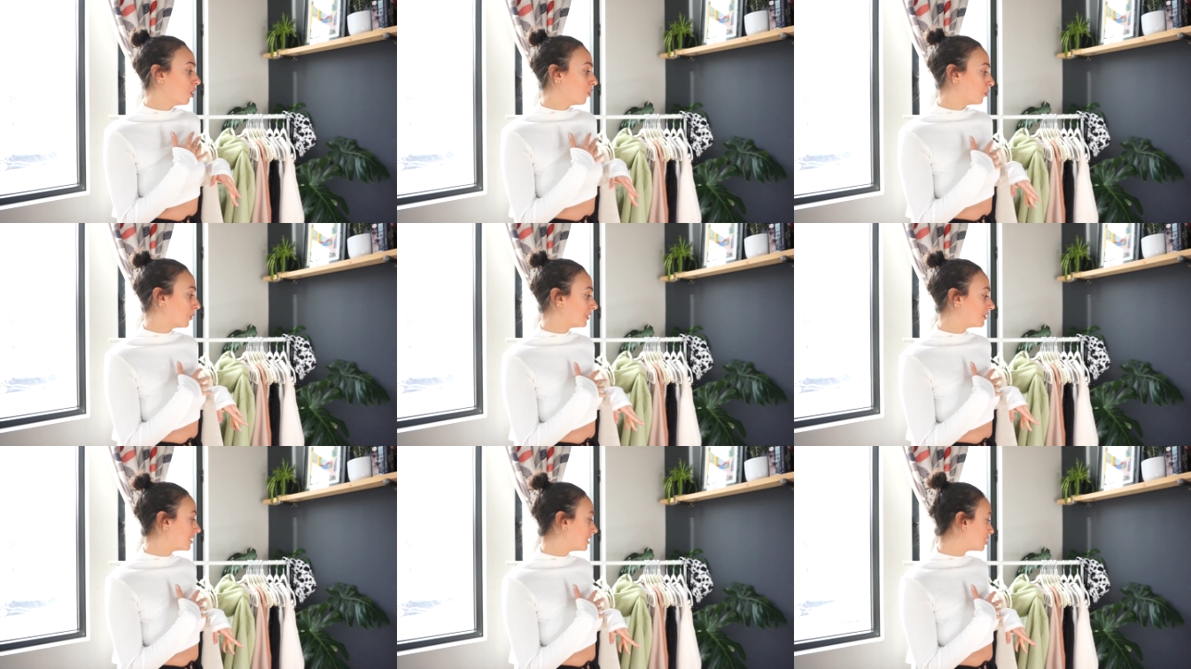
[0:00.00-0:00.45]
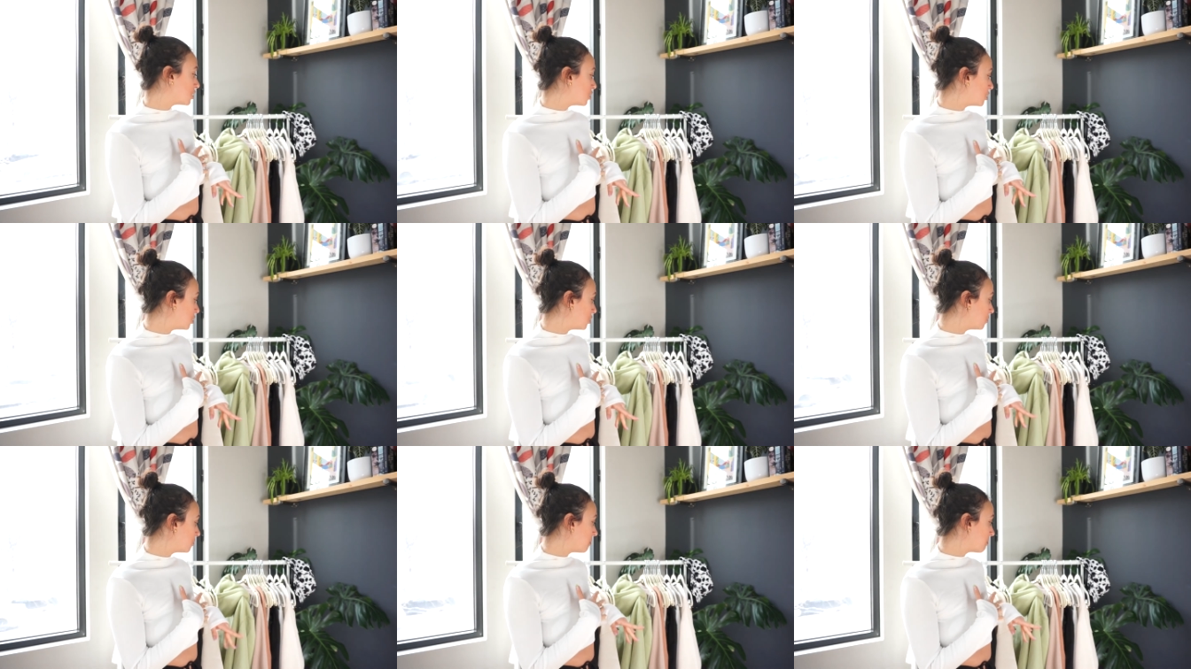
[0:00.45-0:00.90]
with these
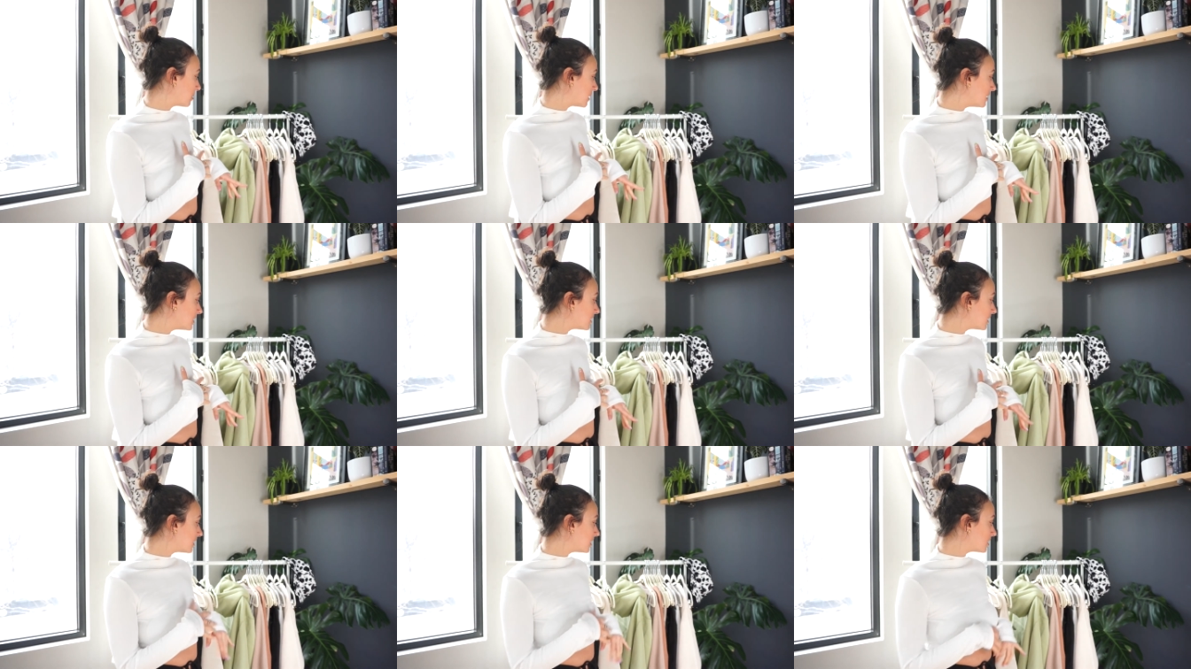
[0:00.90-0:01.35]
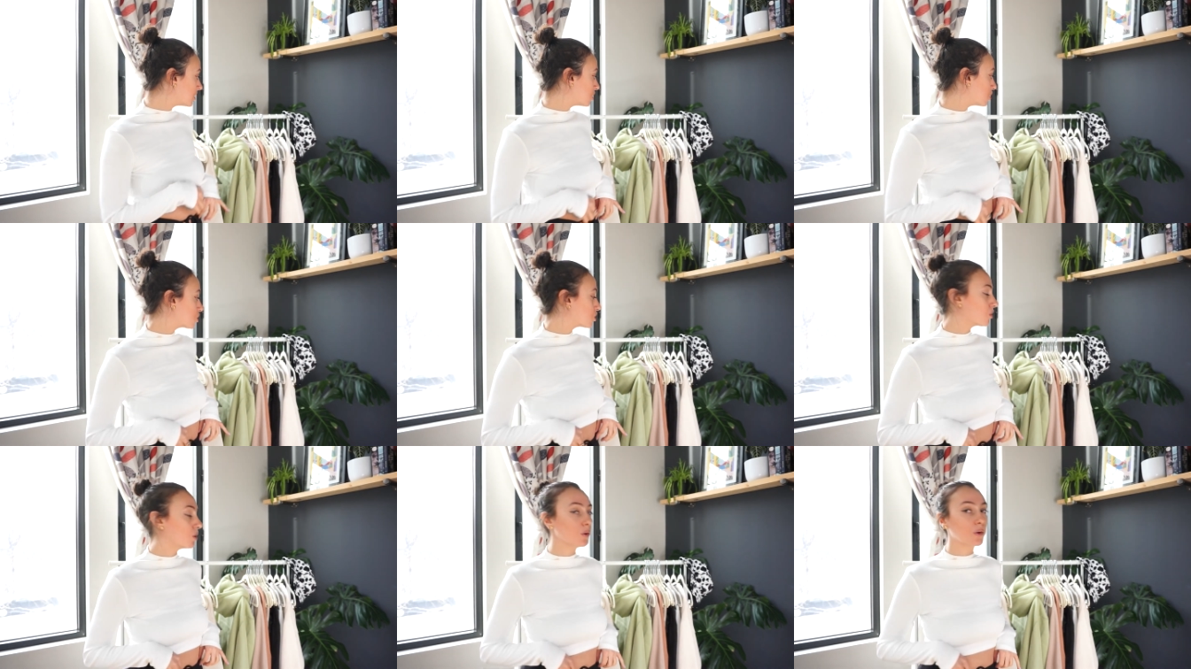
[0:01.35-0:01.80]
new pieces to
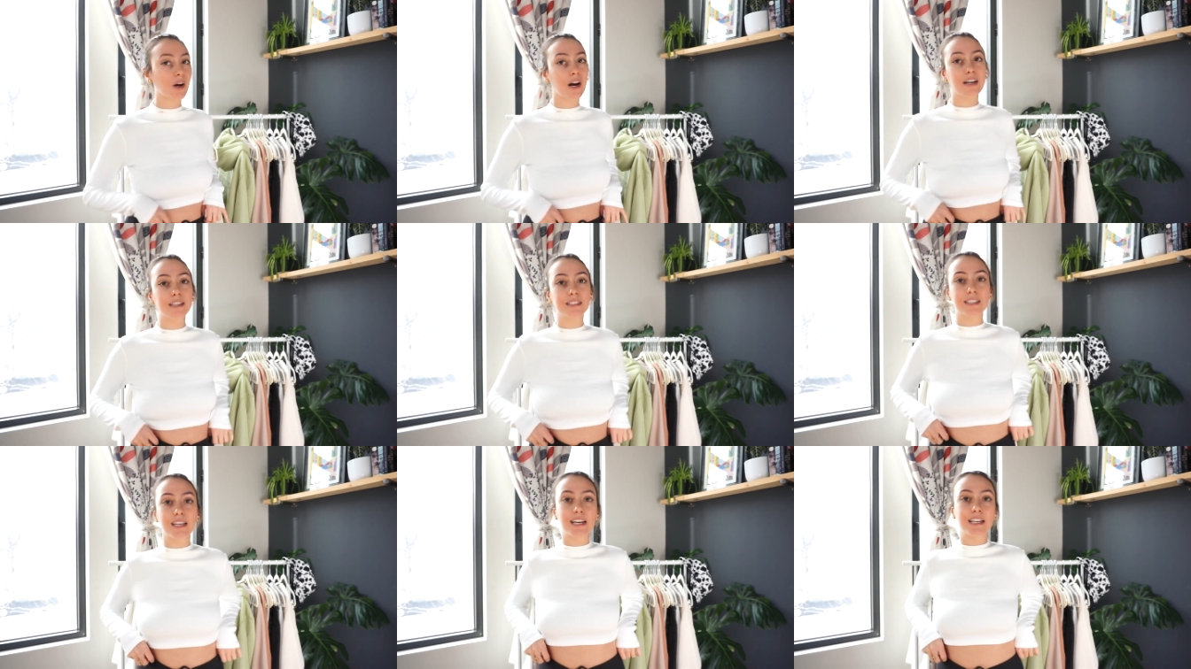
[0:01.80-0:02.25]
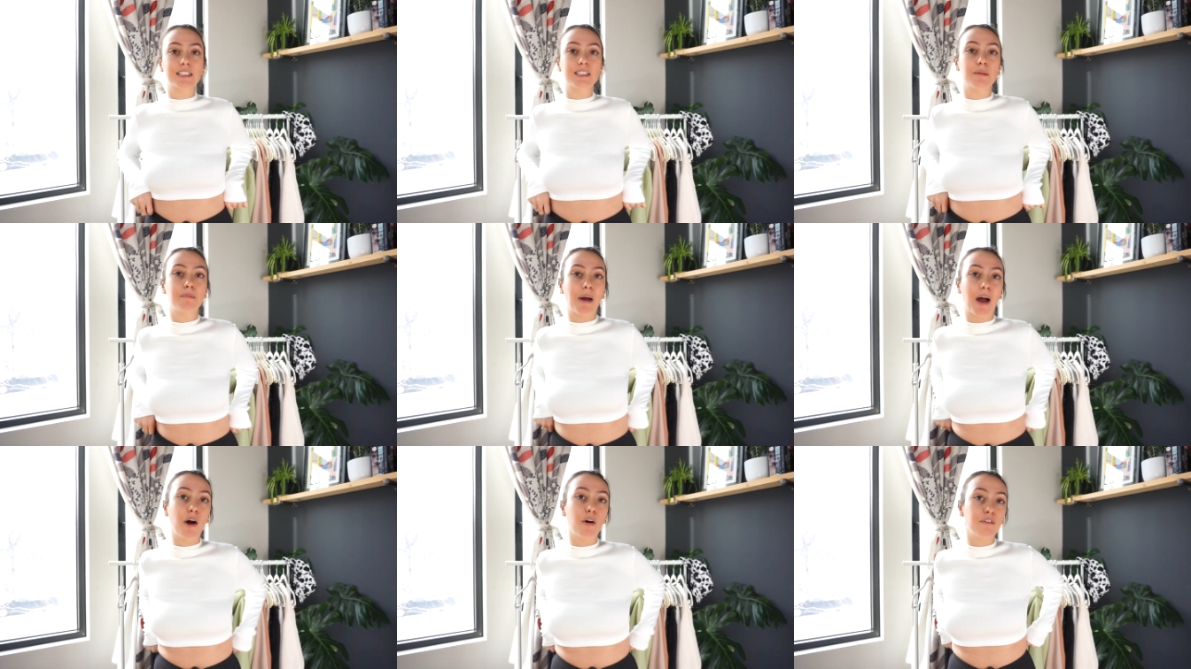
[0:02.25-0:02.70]
show you guys like some
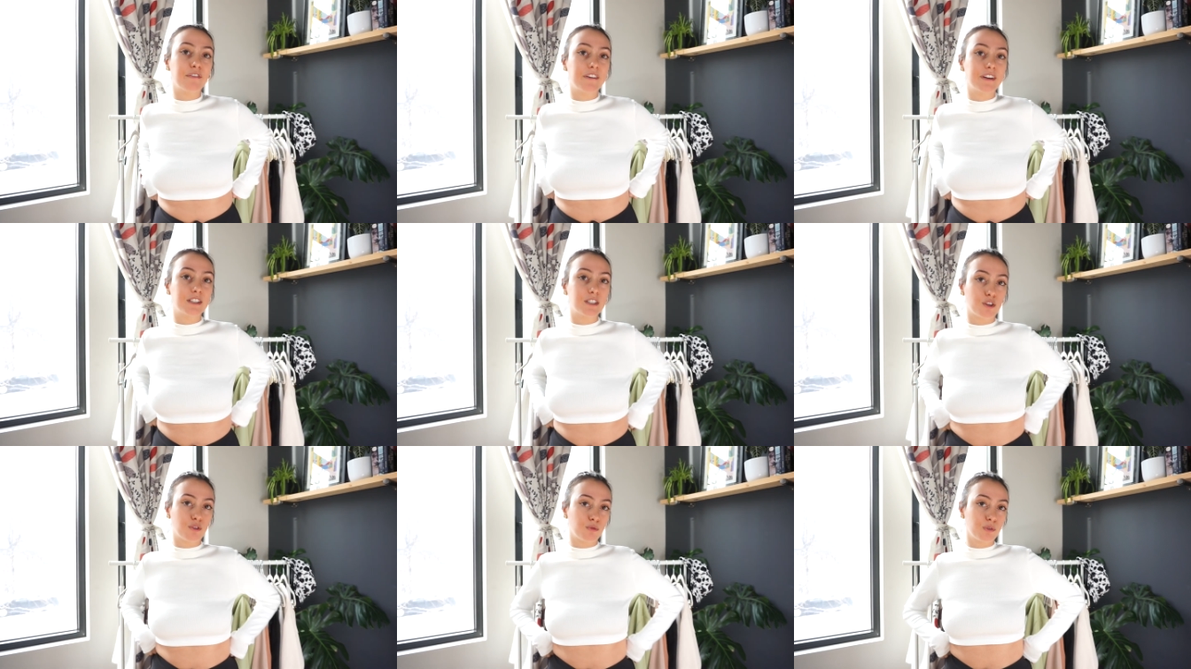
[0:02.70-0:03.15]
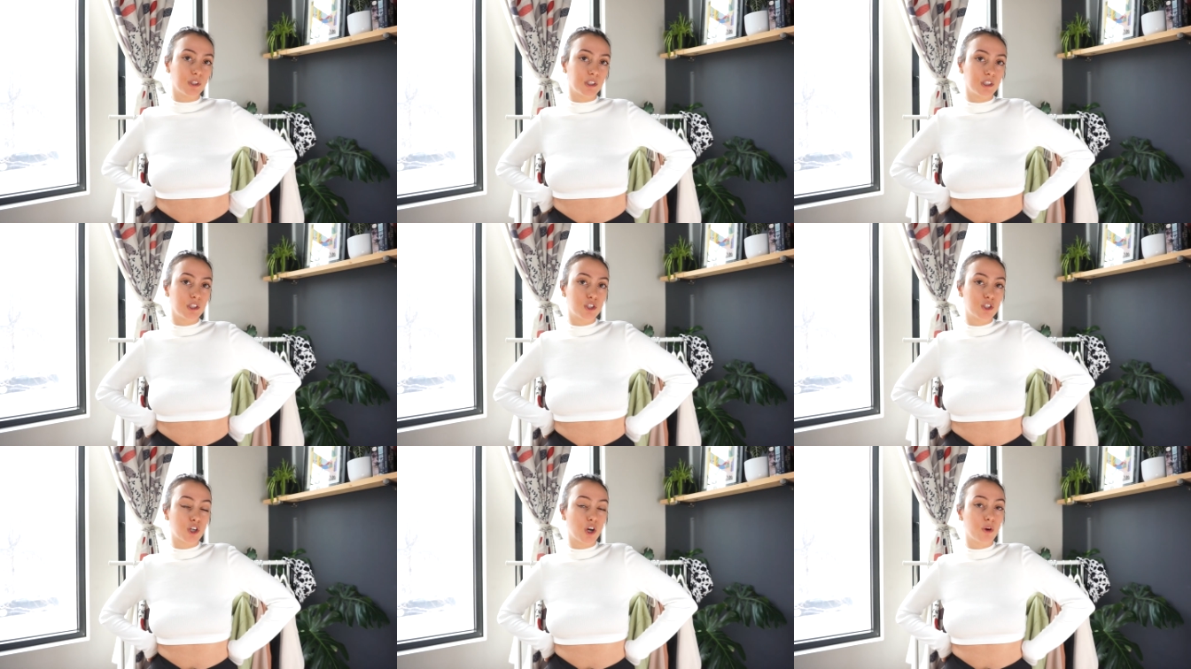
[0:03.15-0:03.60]
outfits and
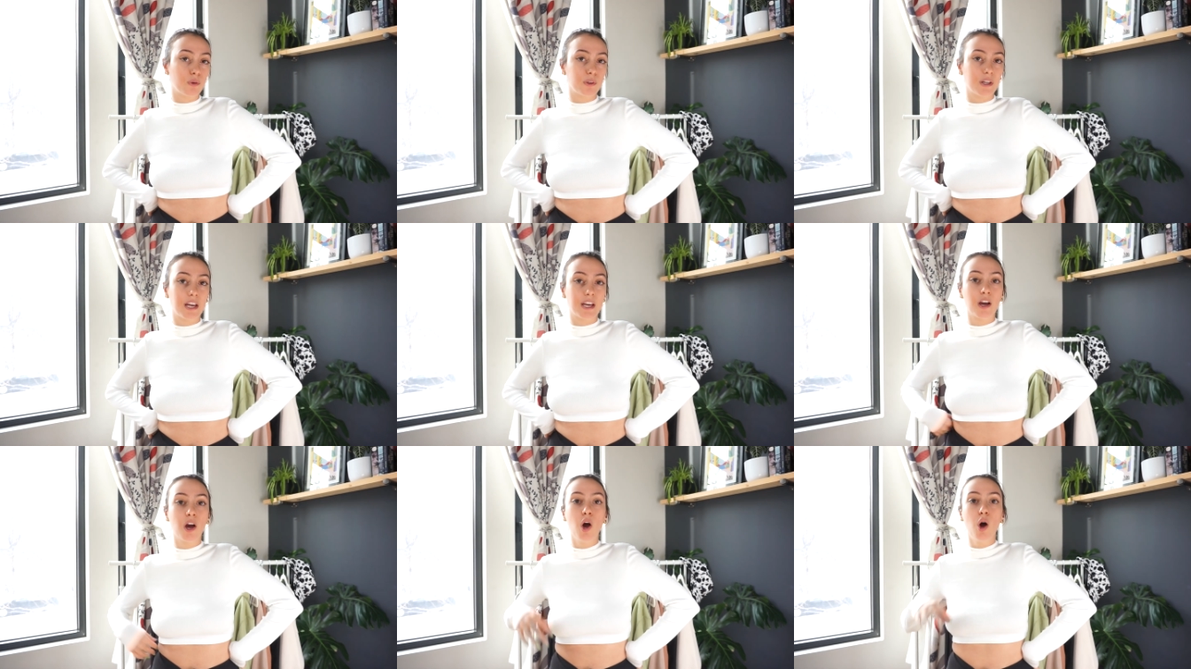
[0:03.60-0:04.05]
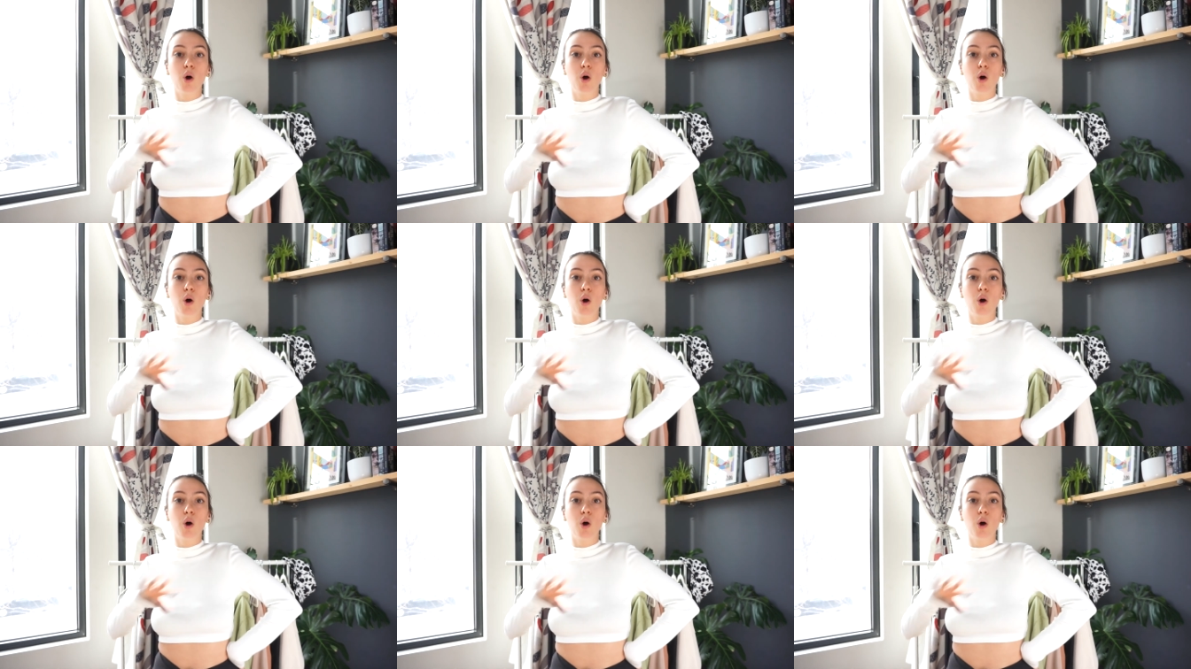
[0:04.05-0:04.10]
really show like